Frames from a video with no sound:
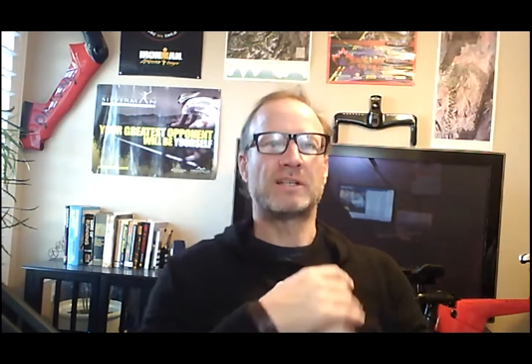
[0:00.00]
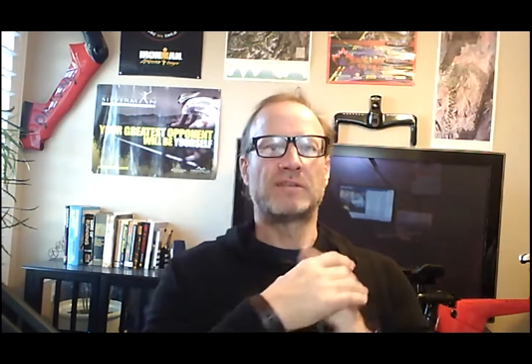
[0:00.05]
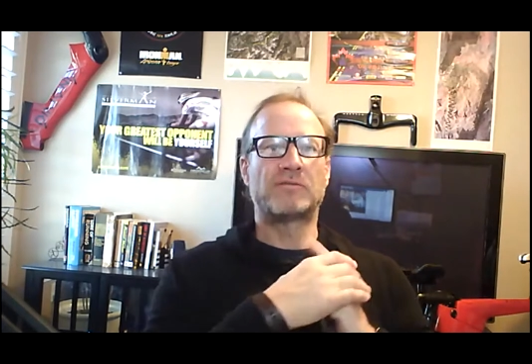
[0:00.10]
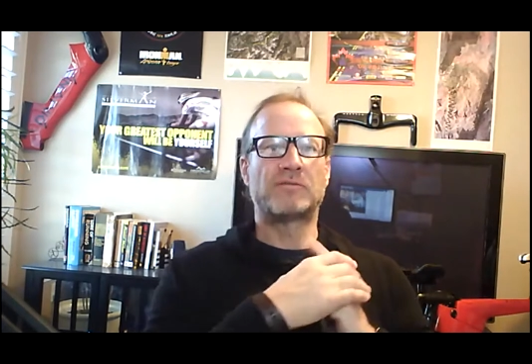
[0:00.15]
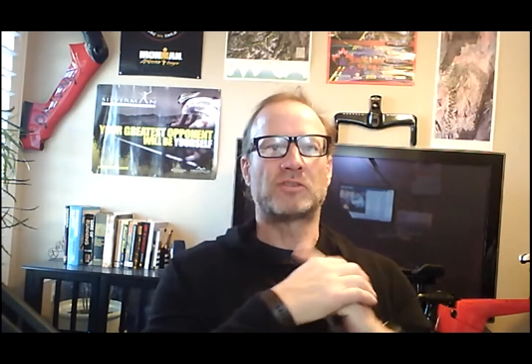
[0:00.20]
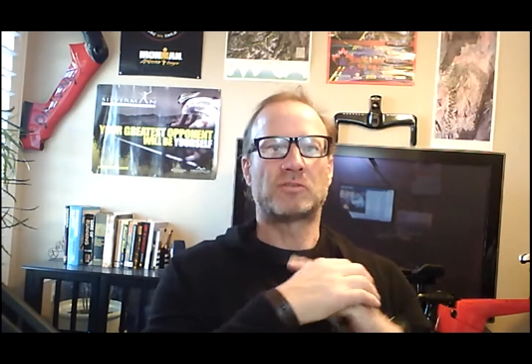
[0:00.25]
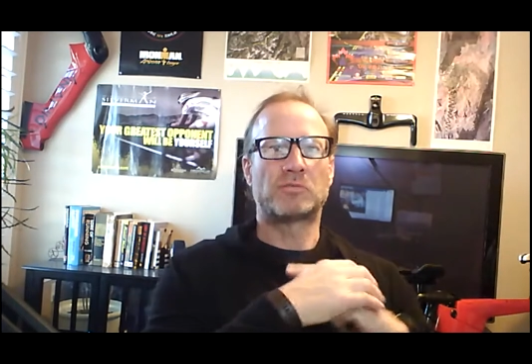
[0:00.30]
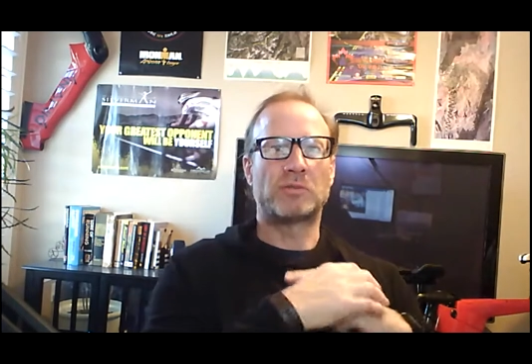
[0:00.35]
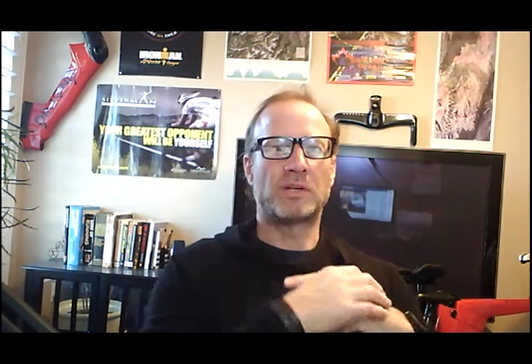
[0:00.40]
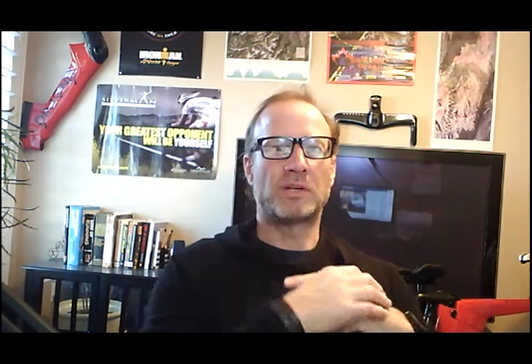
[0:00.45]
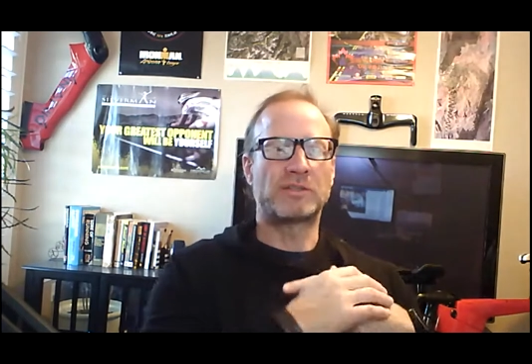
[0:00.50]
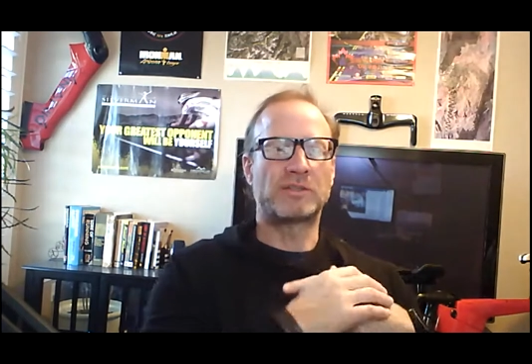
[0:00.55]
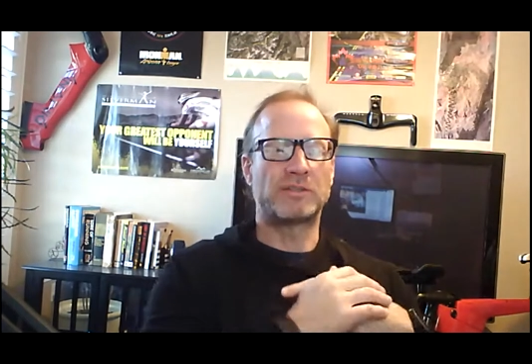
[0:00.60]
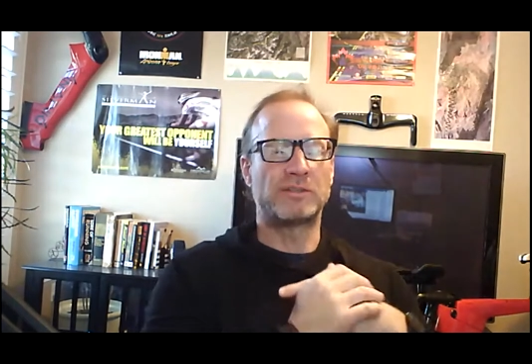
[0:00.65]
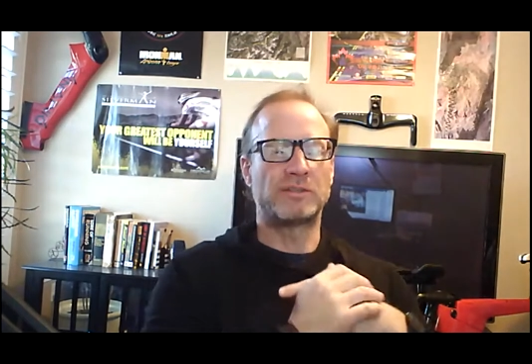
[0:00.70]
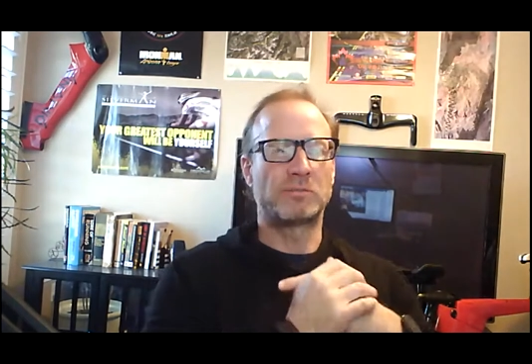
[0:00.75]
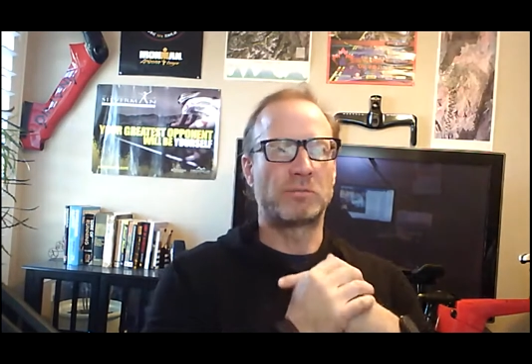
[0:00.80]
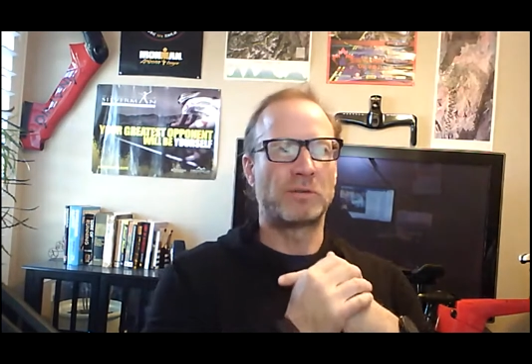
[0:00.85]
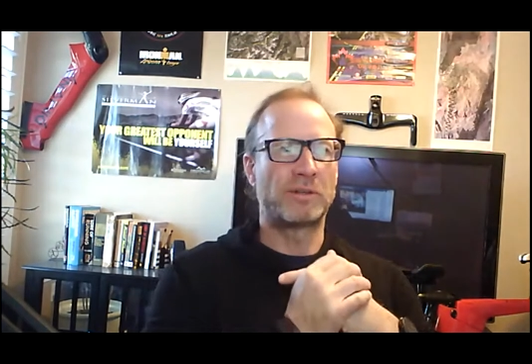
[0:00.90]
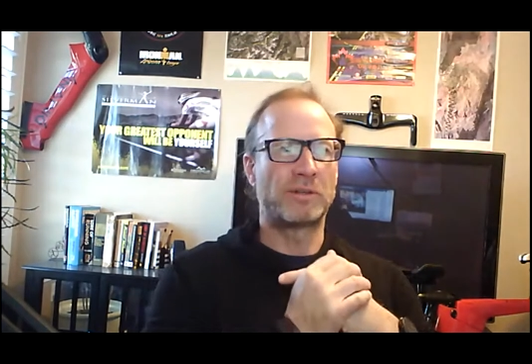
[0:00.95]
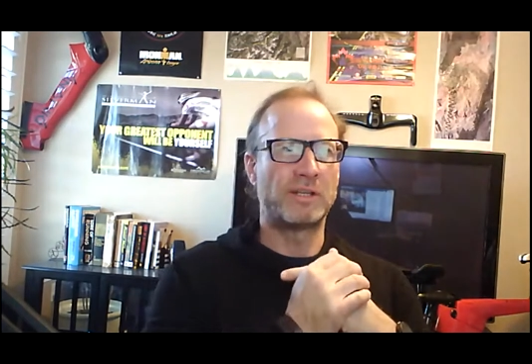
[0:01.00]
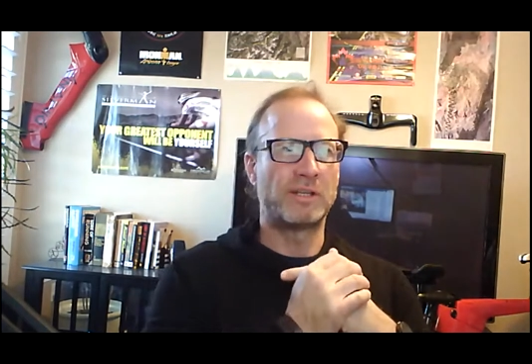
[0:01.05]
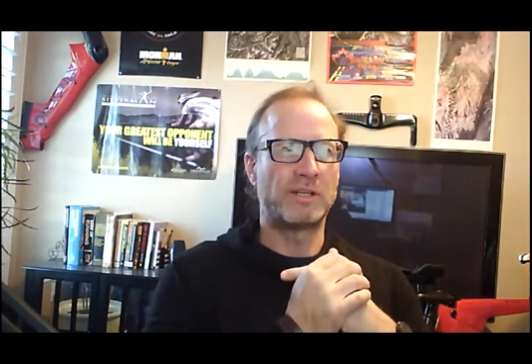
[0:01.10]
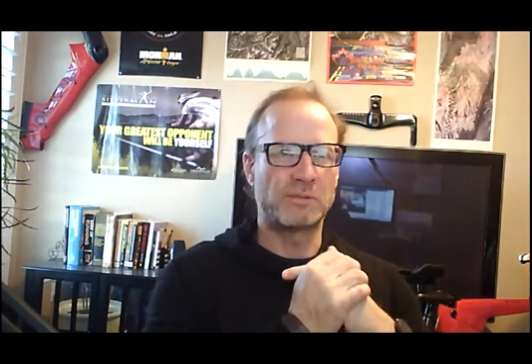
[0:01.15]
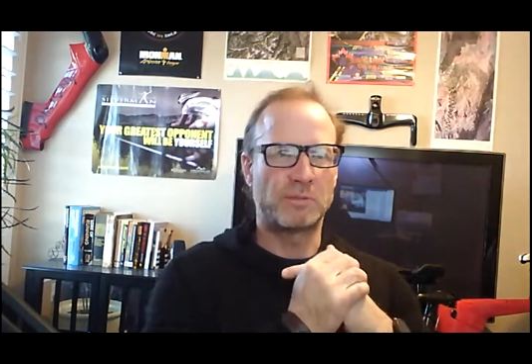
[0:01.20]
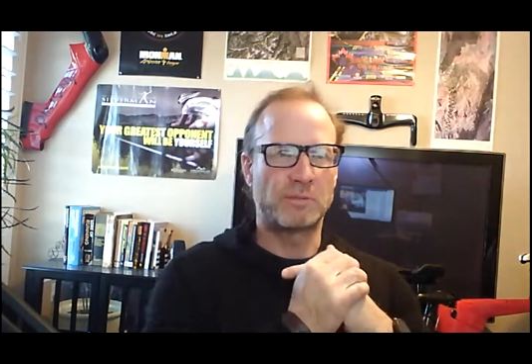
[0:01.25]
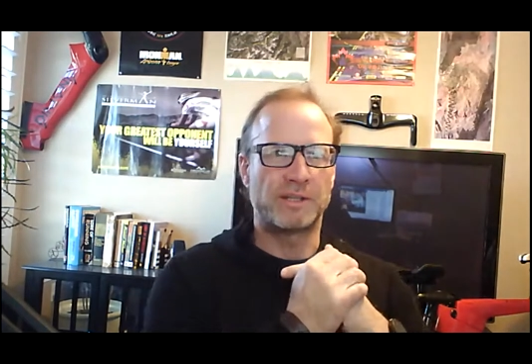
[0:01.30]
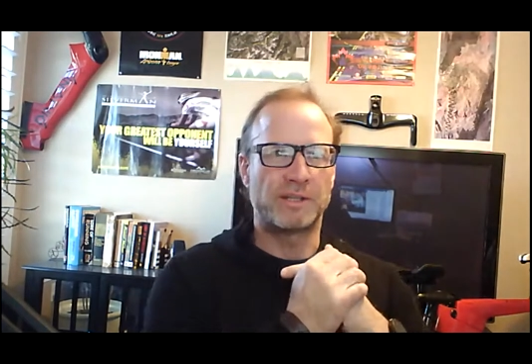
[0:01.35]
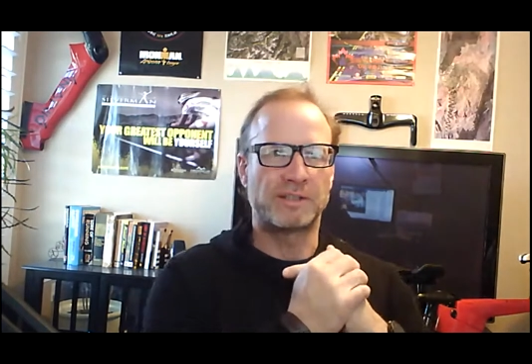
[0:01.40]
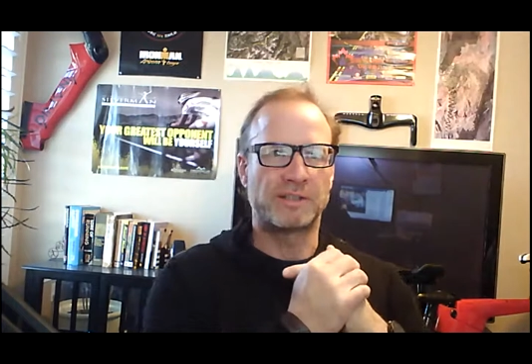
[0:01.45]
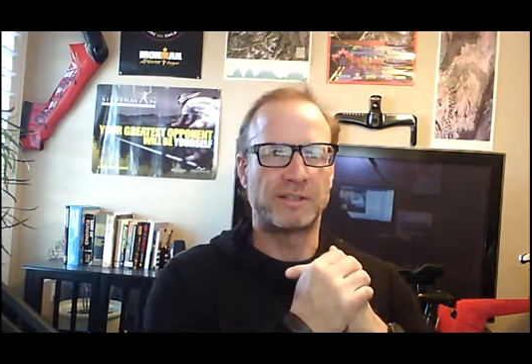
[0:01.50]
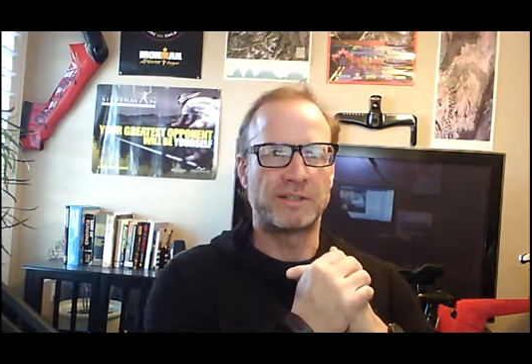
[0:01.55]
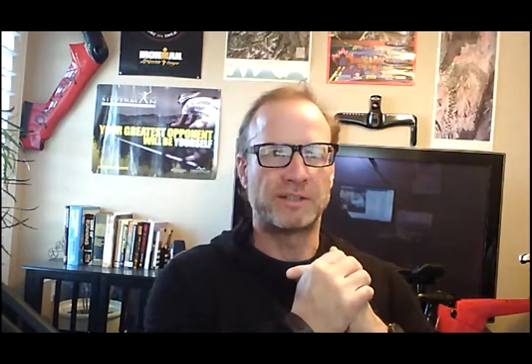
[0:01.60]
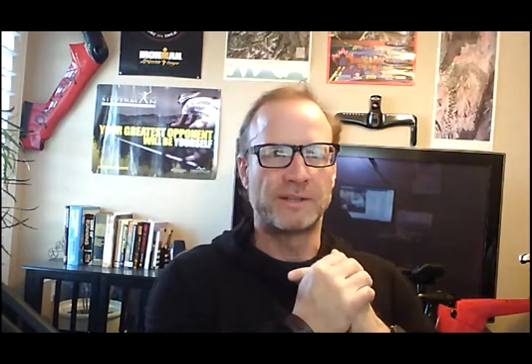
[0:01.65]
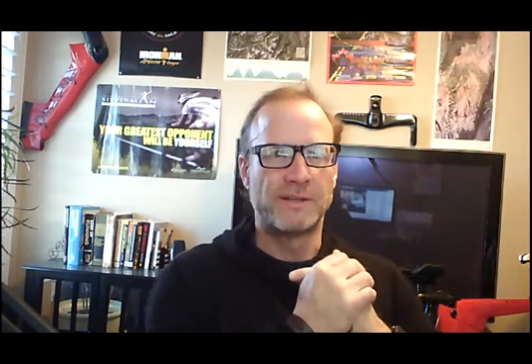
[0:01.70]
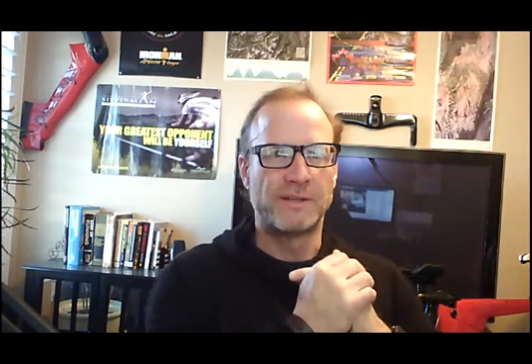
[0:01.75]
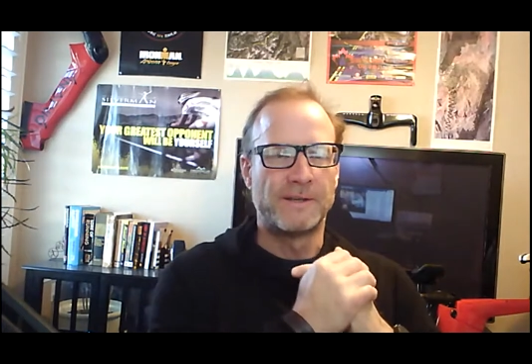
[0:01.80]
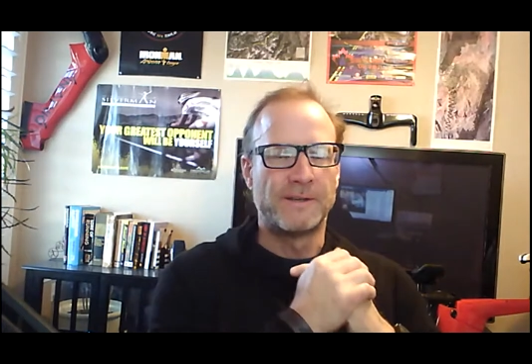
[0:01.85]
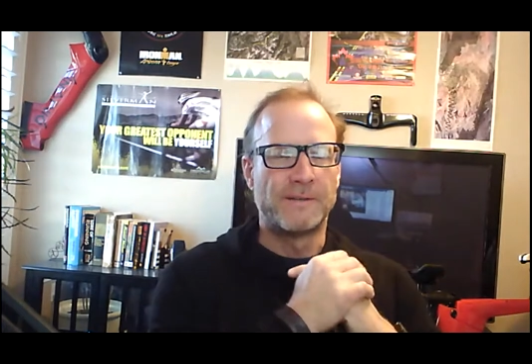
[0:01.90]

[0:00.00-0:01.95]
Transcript: different directions with these questions.